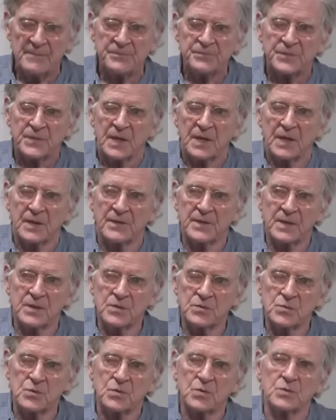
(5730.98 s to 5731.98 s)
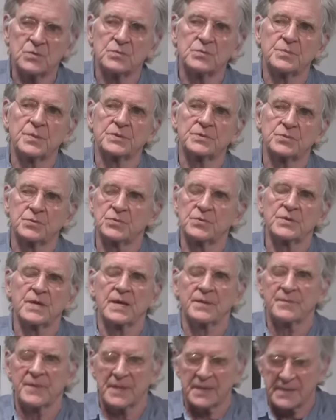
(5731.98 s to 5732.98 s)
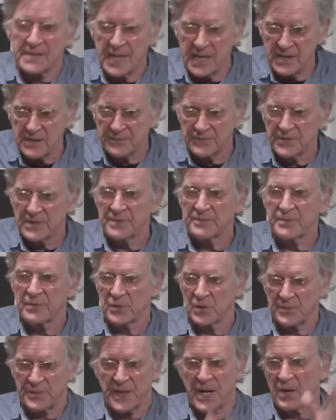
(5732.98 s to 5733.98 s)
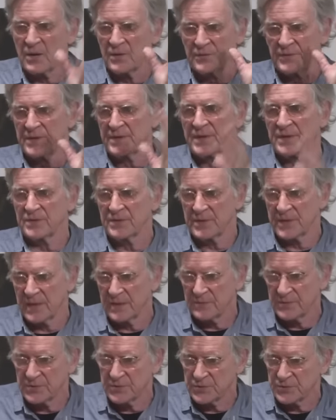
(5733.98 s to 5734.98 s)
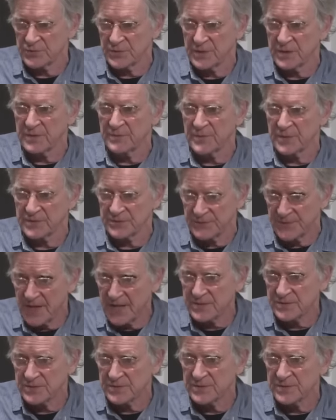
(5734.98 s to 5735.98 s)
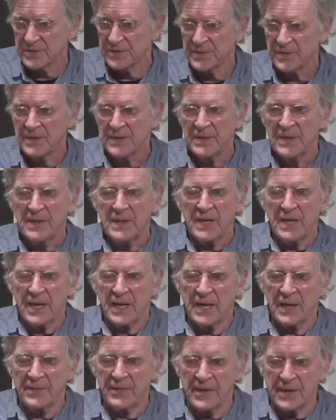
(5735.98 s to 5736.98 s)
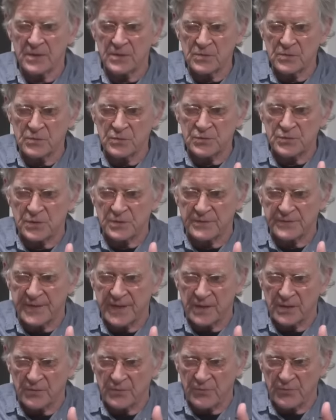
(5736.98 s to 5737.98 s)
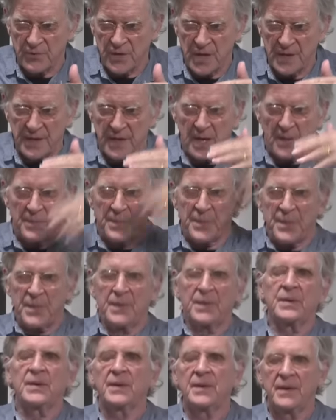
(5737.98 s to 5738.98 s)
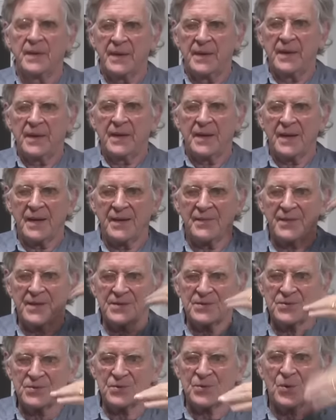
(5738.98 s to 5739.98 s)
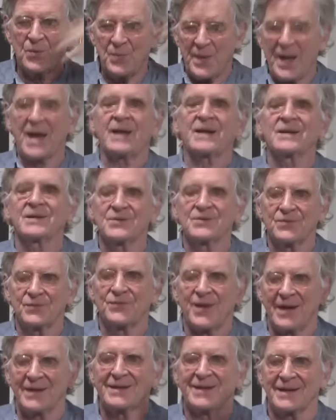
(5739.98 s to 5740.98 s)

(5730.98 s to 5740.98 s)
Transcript: And then you go, but you do that meditatively, more powerfully than you can with a shrink, much faster. And then you sort of get a run up, and then you go back and you find that